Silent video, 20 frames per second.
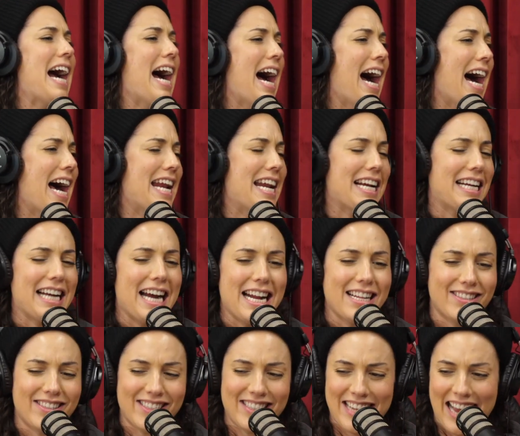God, it
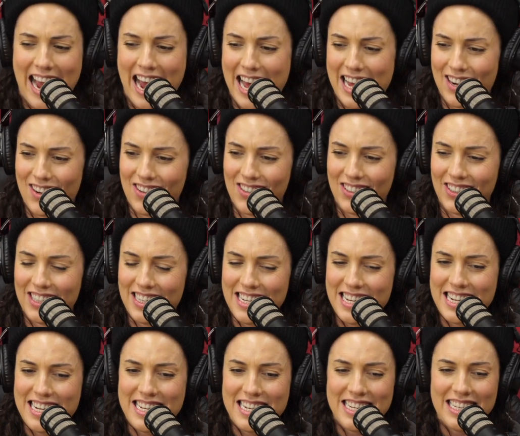got sadder.
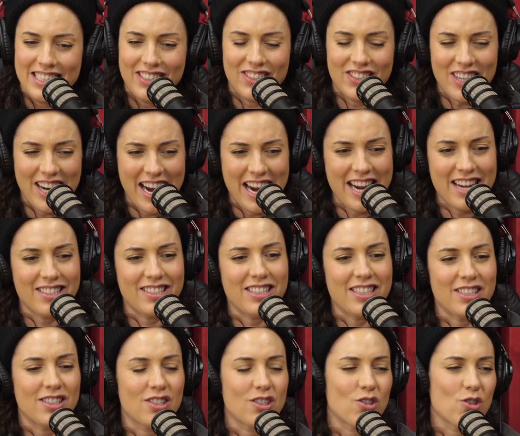
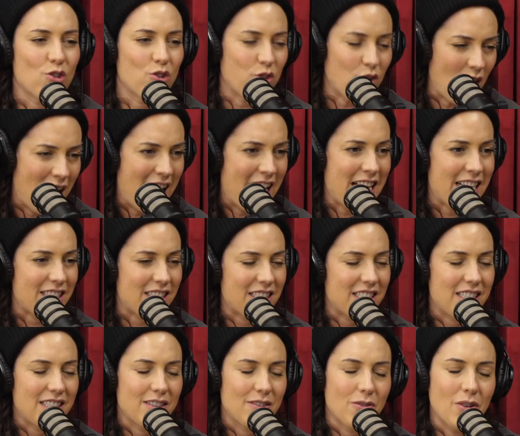Jesus
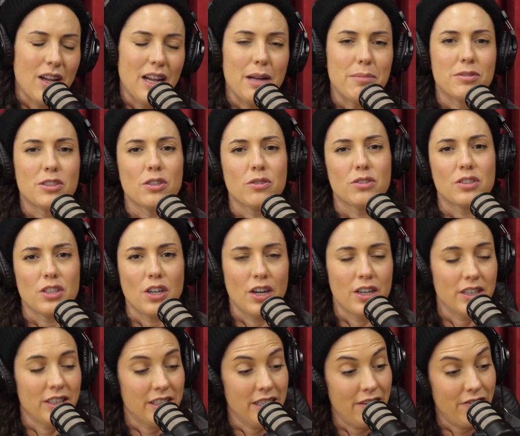Christ. Well, I'm so sorry
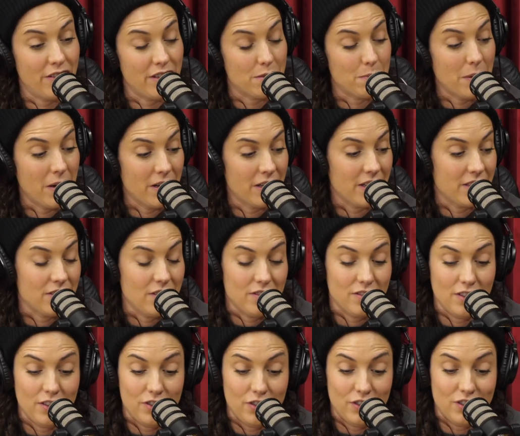to leave this podcast on
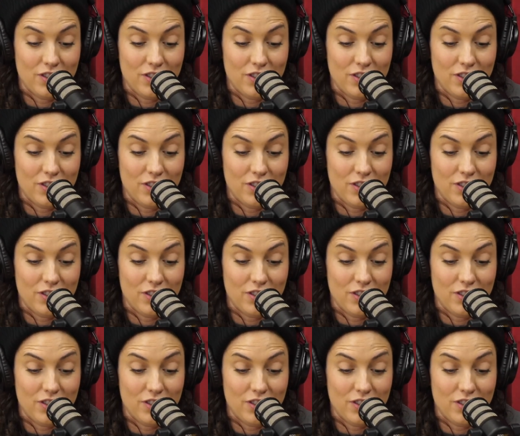such a